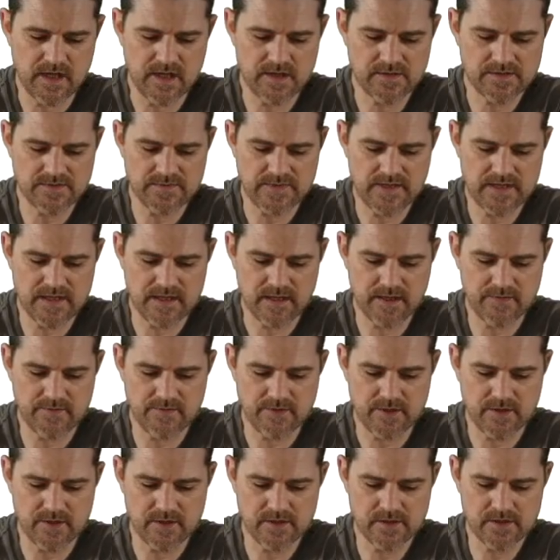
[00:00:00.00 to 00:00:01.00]
als file
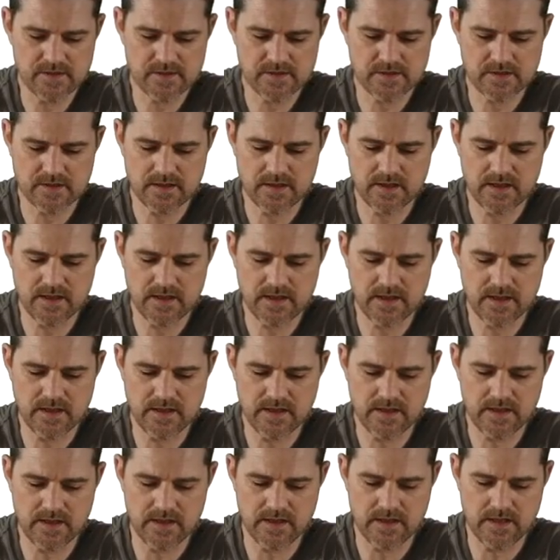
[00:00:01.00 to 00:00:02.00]
reference,
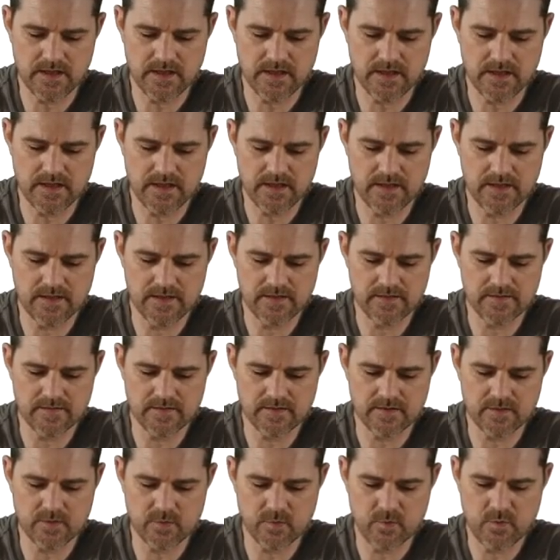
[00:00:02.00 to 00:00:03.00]

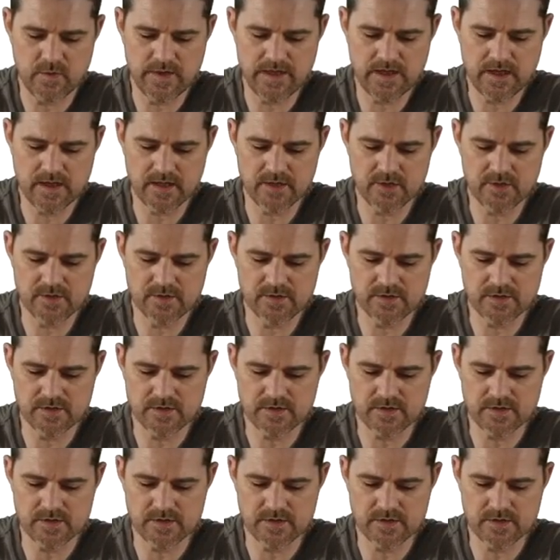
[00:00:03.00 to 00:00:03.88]
and we are